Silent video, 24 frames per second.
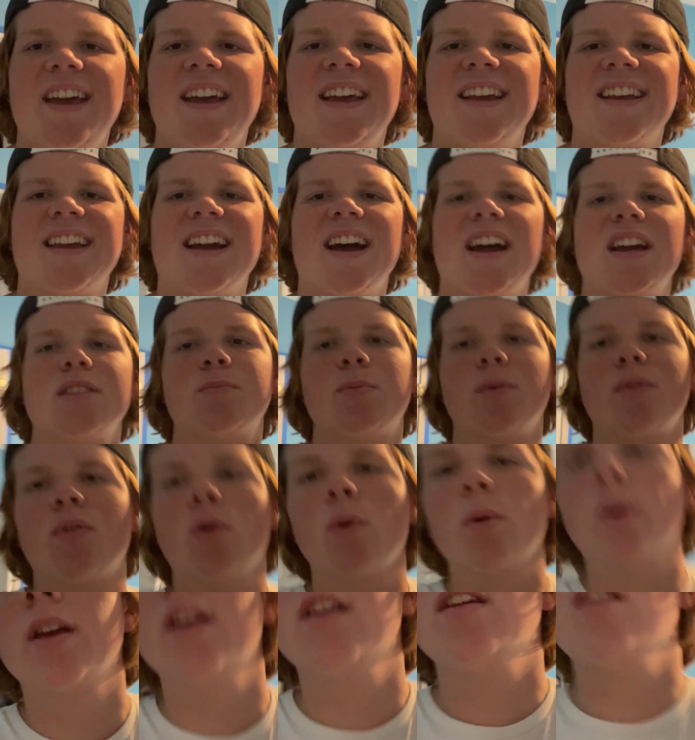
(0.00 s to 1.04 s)
Guys, before
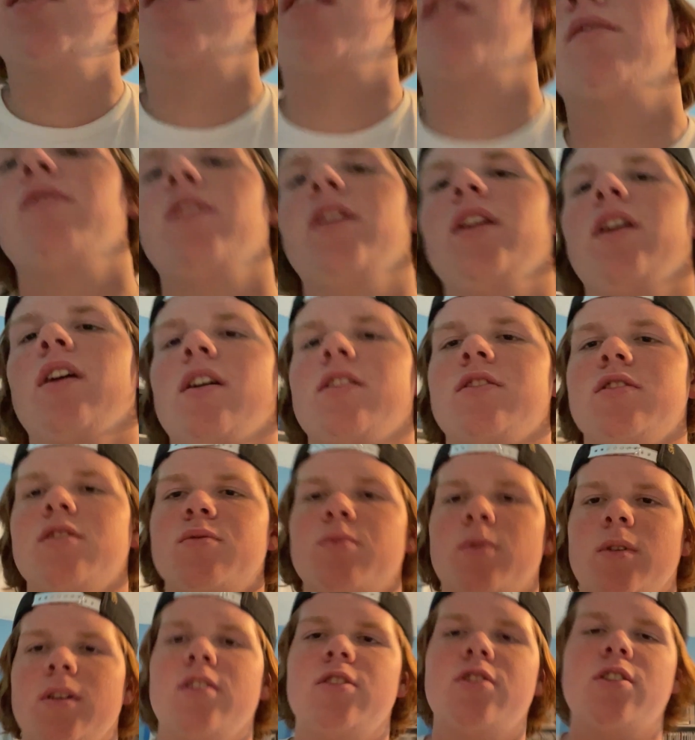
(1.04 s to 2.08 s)
we get into the video, I just
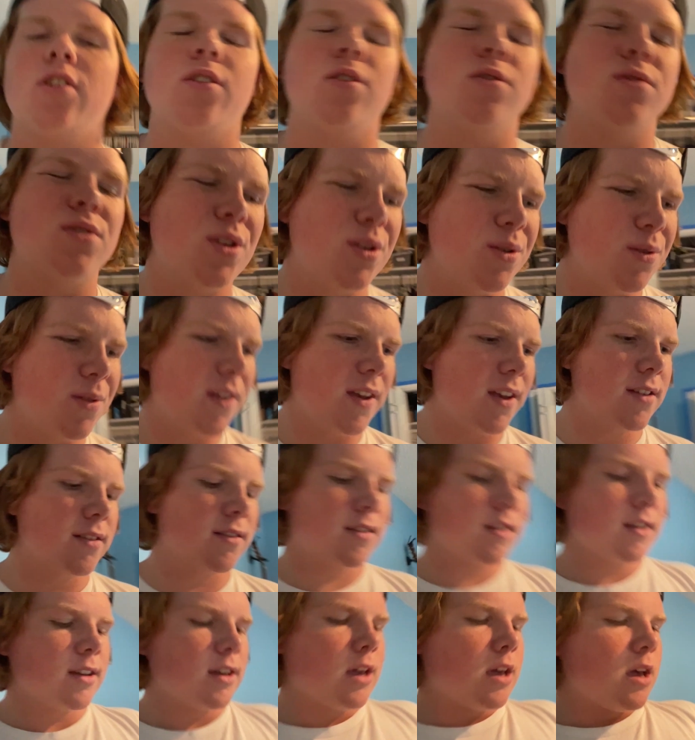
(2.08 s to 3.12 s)
wanted to show you two
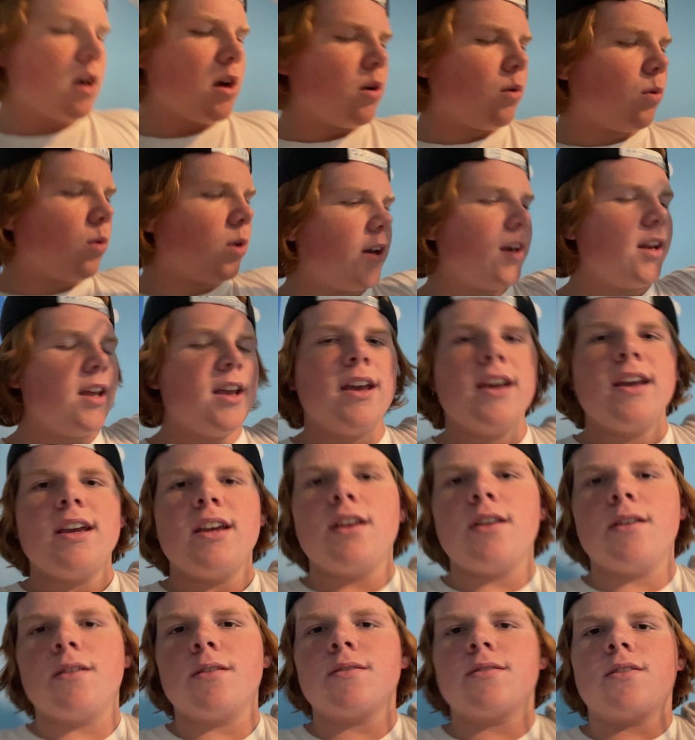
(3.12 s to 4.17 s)
things. One,
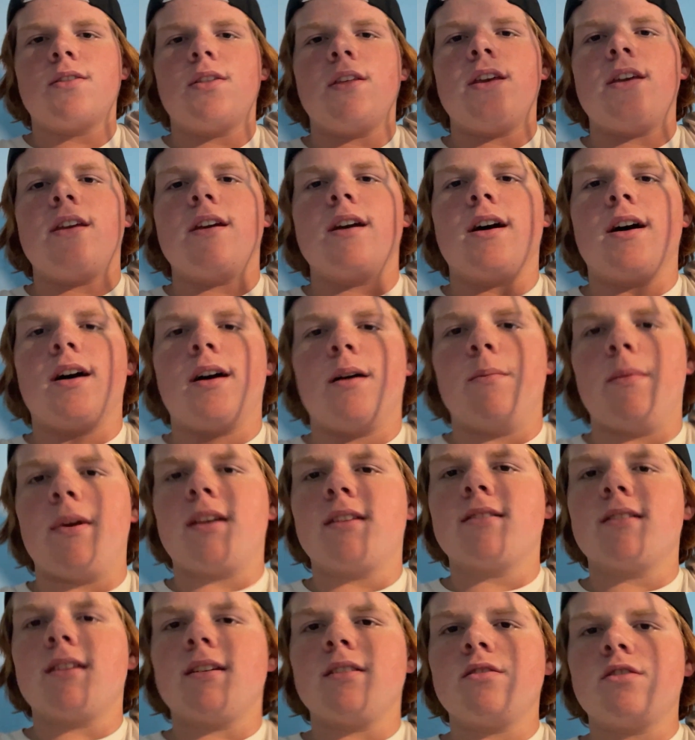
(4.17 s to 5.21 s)
here's the
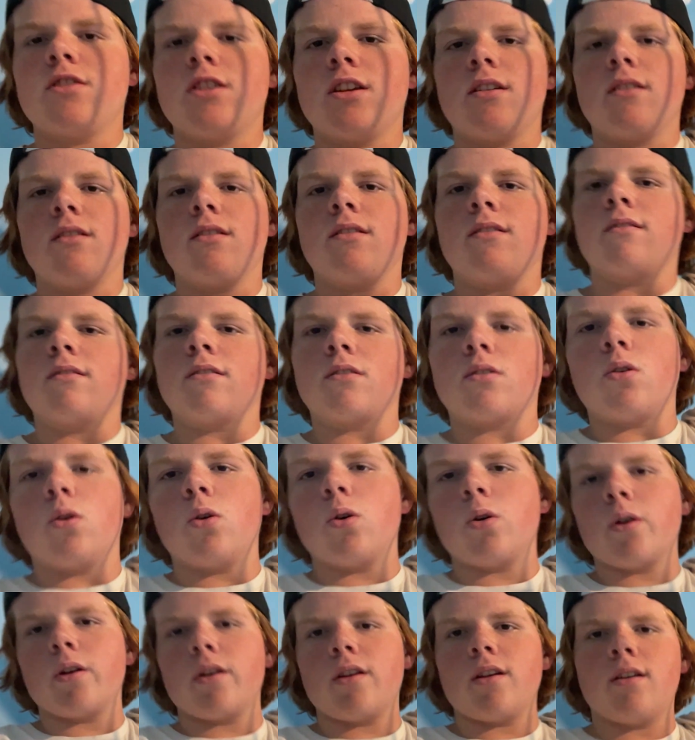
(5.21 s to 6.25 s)
extension
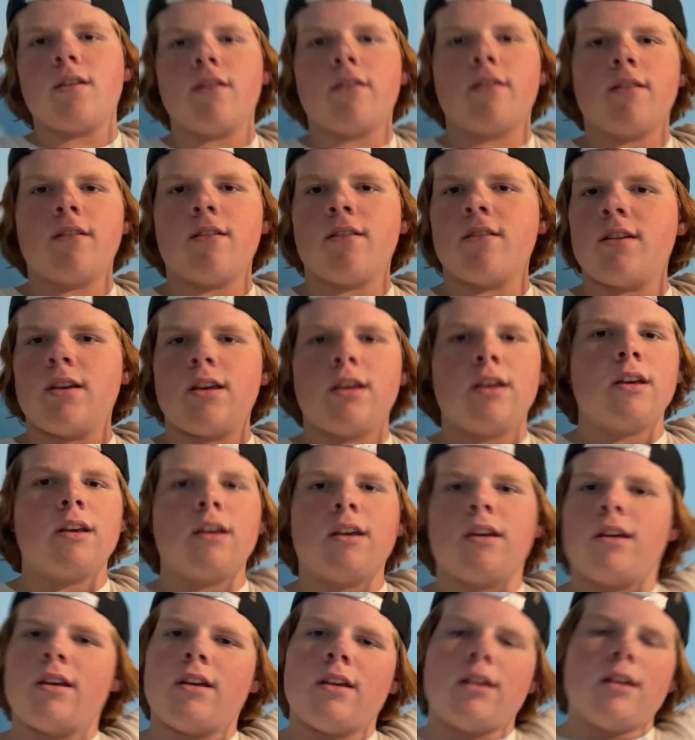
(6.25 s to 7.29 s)
cord,
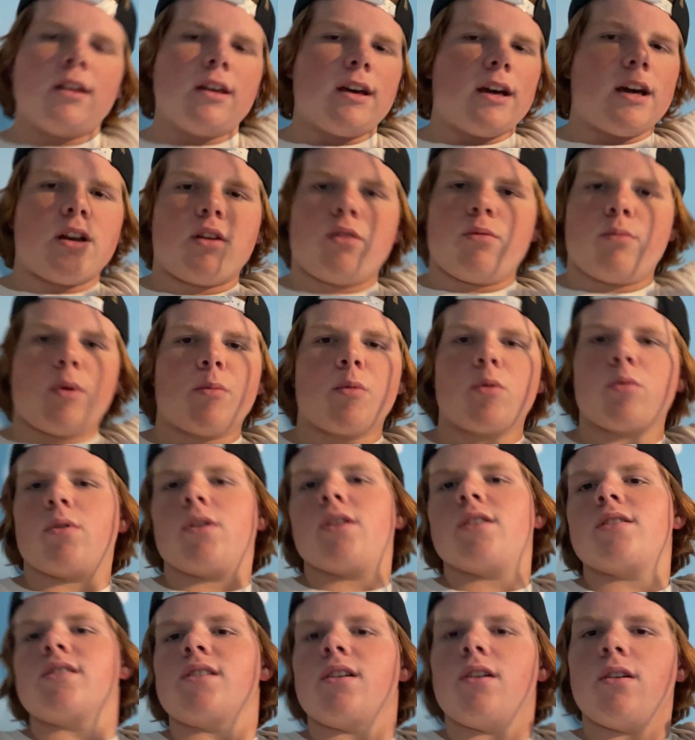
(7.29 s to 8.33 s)
I don't remember what
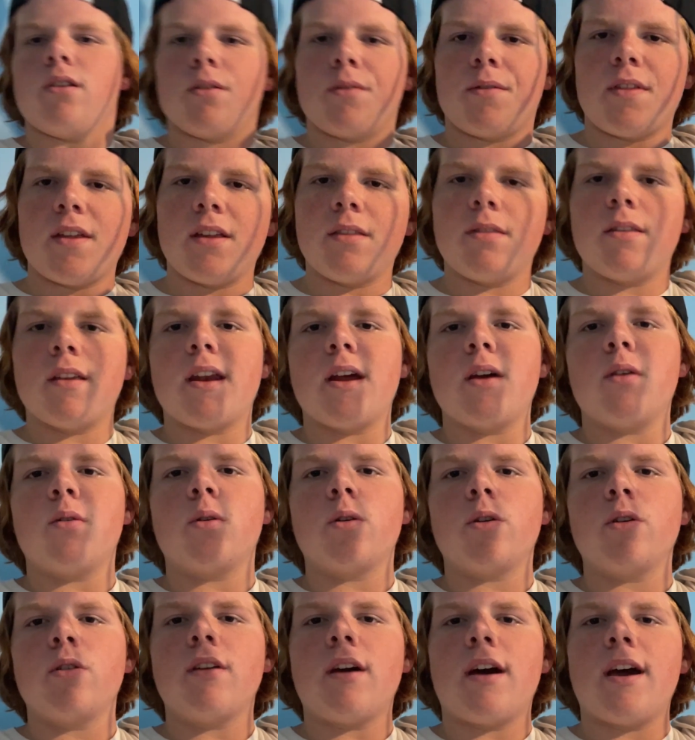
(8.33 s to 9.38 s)
it's called, thing that I
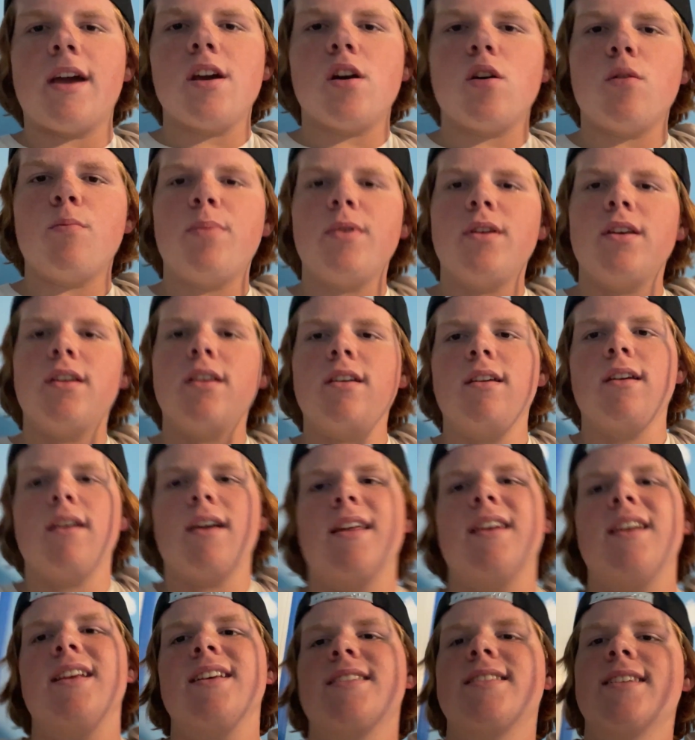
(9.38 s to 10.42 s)
ordered. I opened it
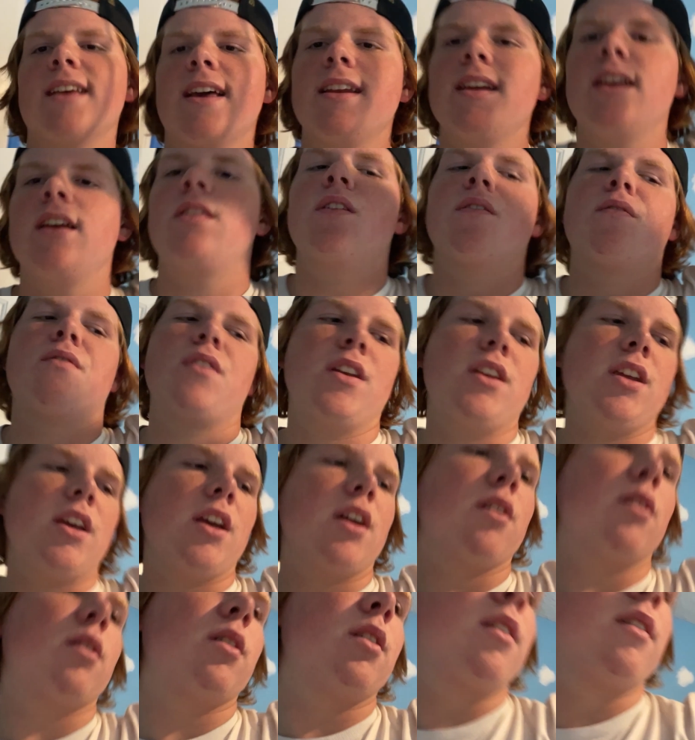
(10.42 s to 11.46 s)
and it said it in the video